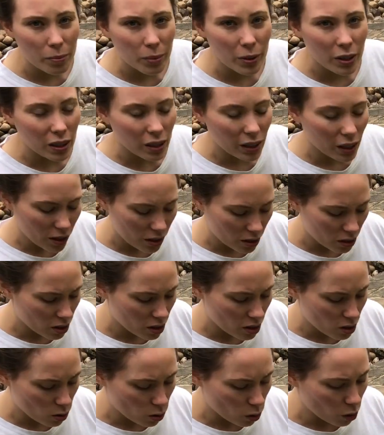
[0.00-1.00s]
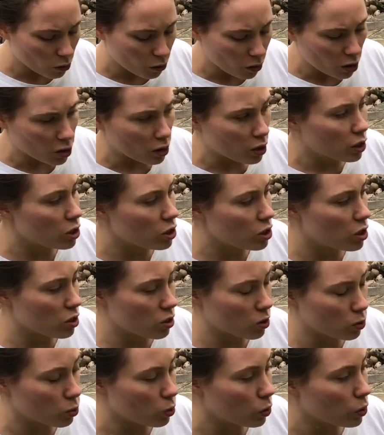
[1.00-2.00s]
but I guess because it's not a varnish, it's
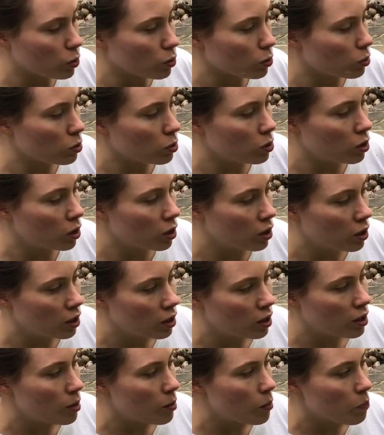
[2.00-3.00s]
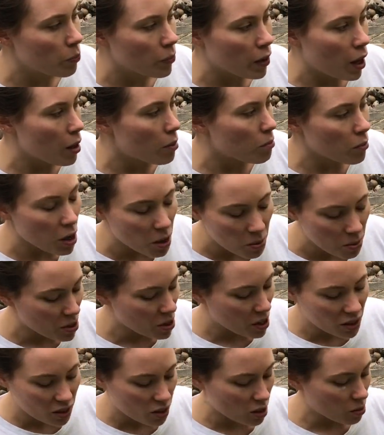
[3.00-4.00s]
an oil, maybe
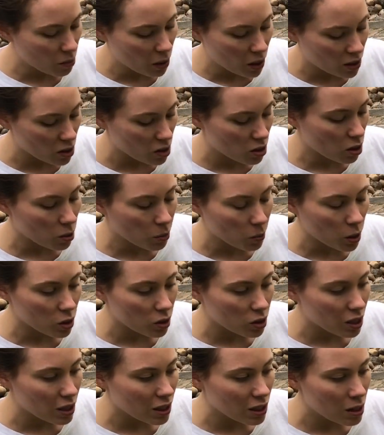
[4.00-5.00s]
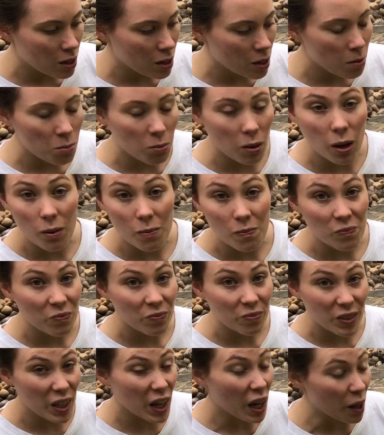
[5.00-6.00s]
that doesn't matter so much. But
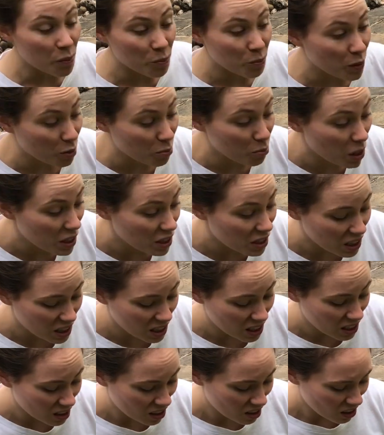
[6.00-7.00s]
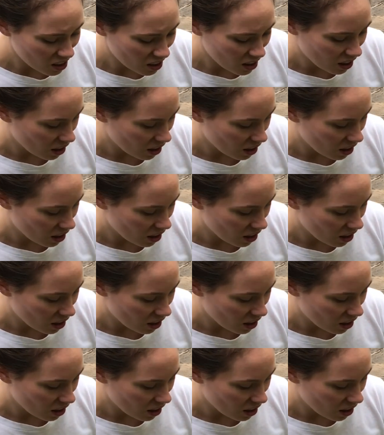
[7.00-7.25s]
yeah, I've made a decision